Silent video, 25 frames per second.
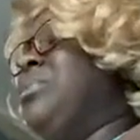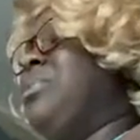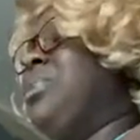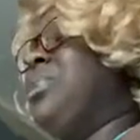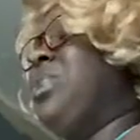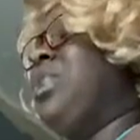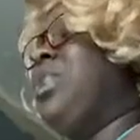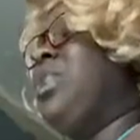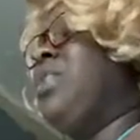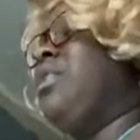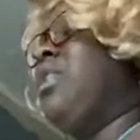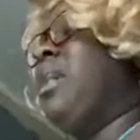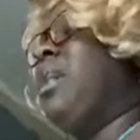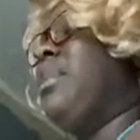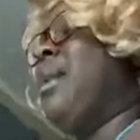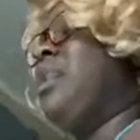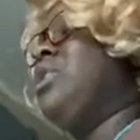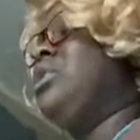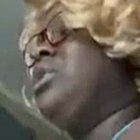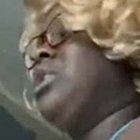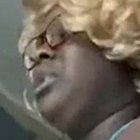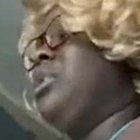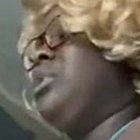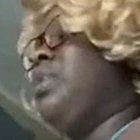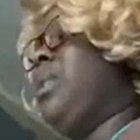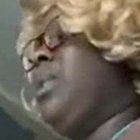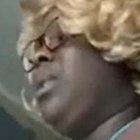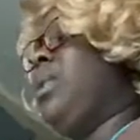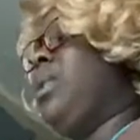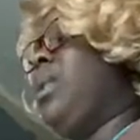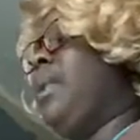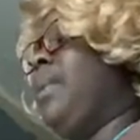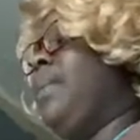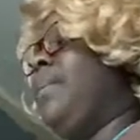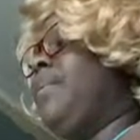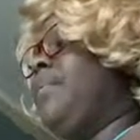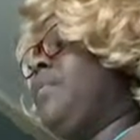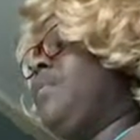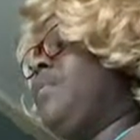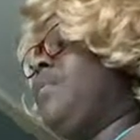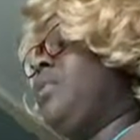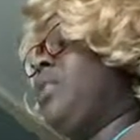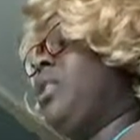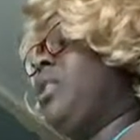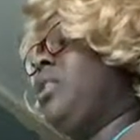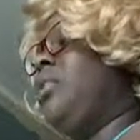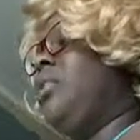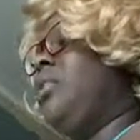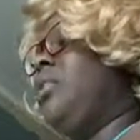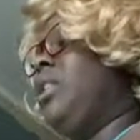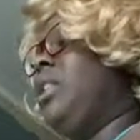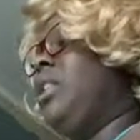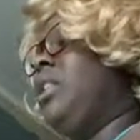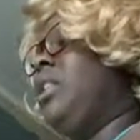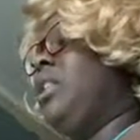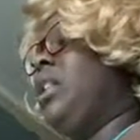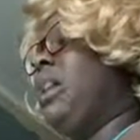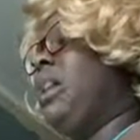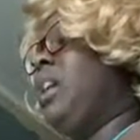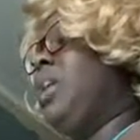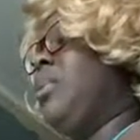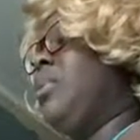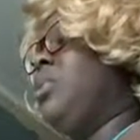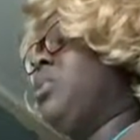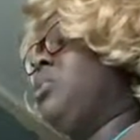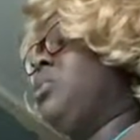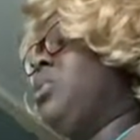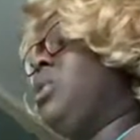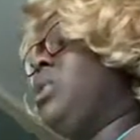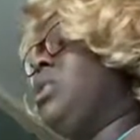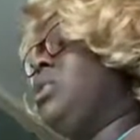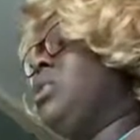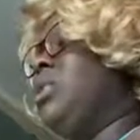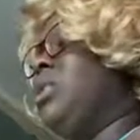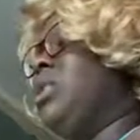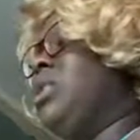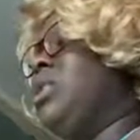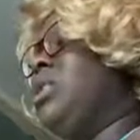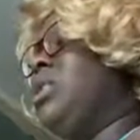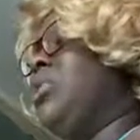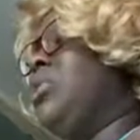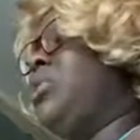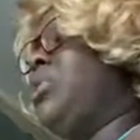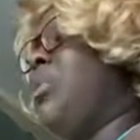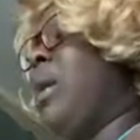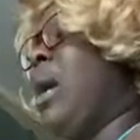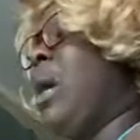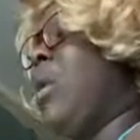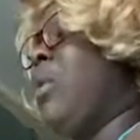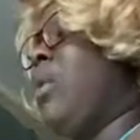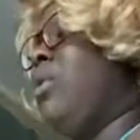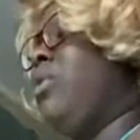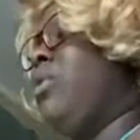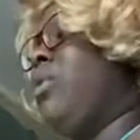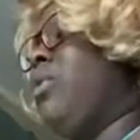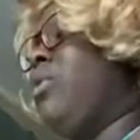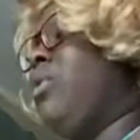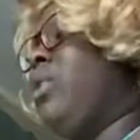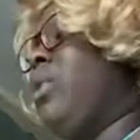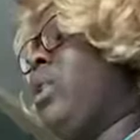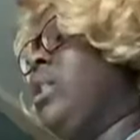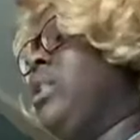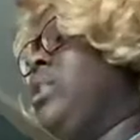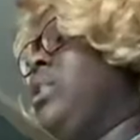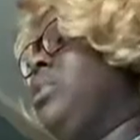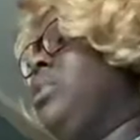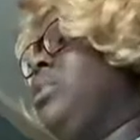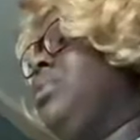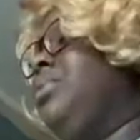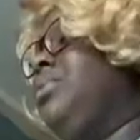curved up as she spoke, filling the air between us with the silver power of her voice.